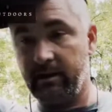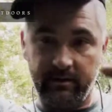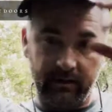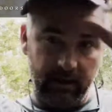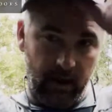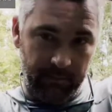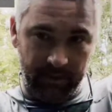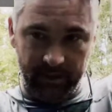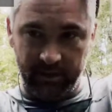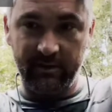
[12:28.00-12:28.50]

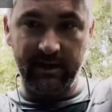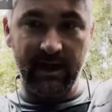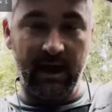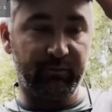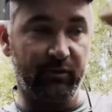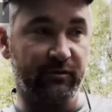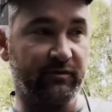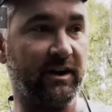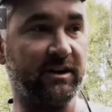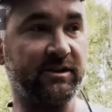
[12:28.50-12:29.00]
mean, you got
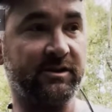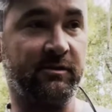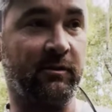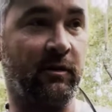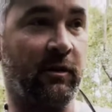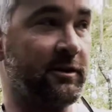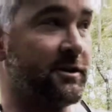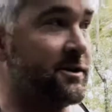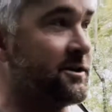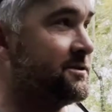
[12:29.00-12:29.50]
professional
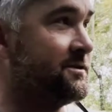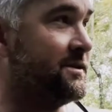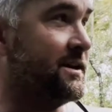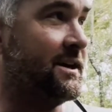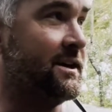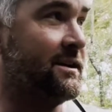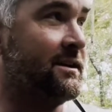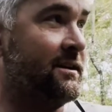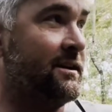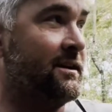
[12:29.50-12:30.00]
archers that
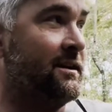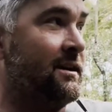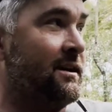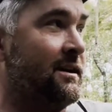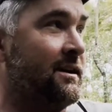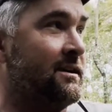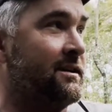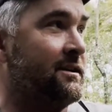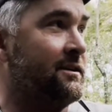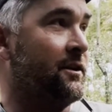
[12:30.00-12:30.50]

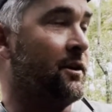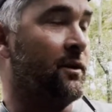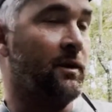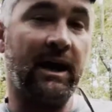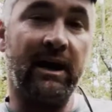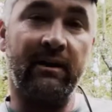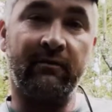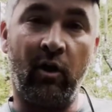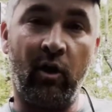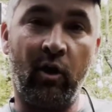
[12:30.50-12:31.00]
don't
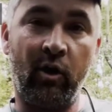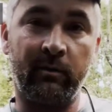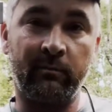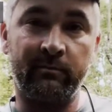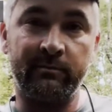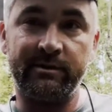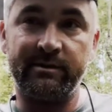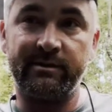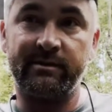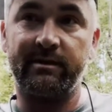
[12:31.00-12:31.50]
have
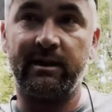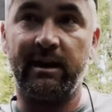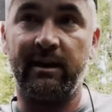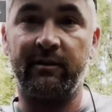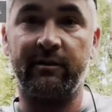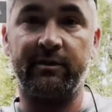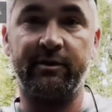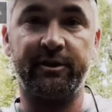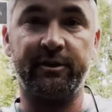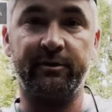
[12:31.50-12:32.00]
arms and they're
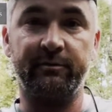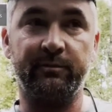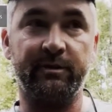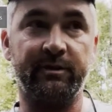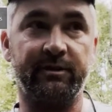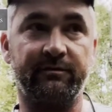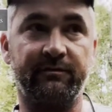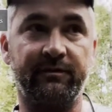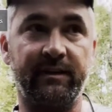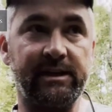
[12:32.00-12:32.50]
shooting with their
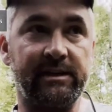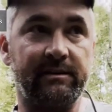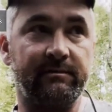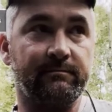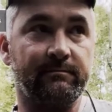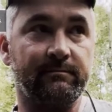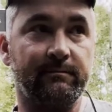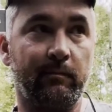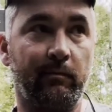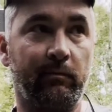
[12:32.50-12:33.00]
feet.
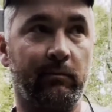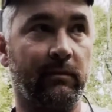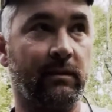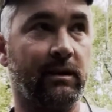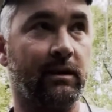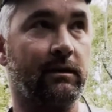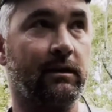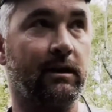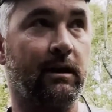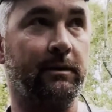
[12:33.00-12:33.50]

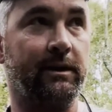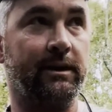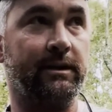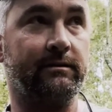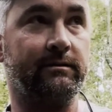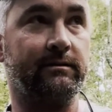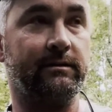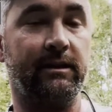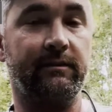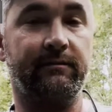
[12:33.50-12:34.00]
I mean,
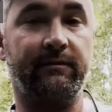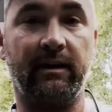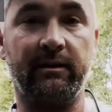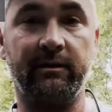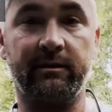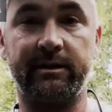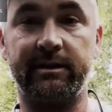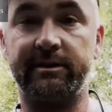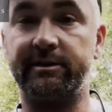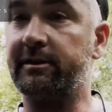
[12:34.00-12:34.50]
if I
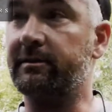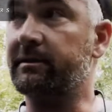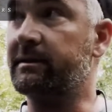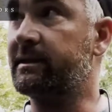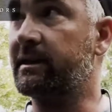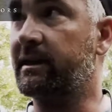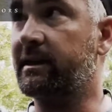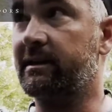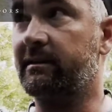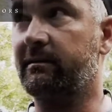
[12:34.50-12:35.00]
look at you and
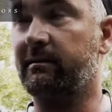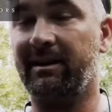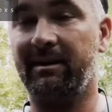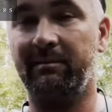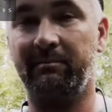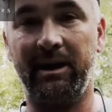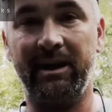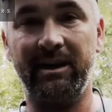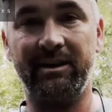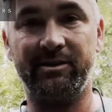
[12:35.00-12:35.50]
tell you,
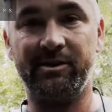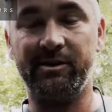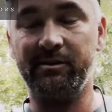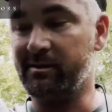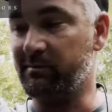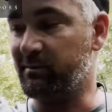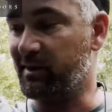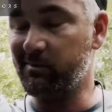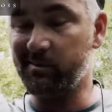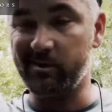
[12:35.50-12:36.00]
man, shooting a
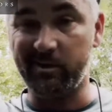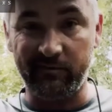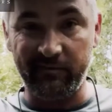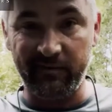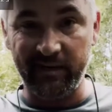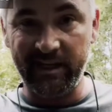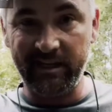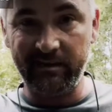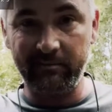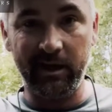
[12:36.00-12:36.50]
bow with your
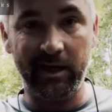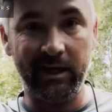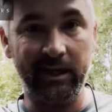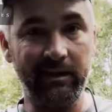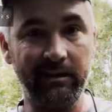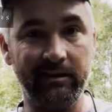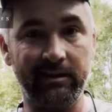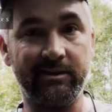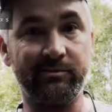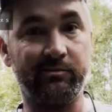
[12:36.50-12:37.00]
feet, buddy,
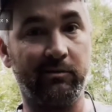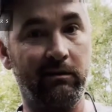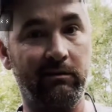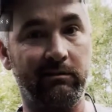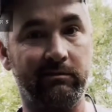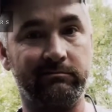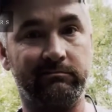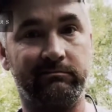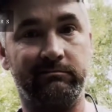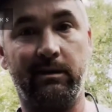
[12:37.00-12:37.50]
that's wrong.
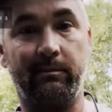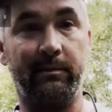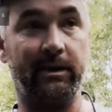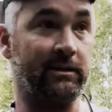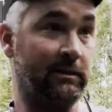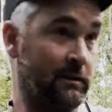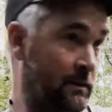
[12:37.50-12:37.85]
I mean,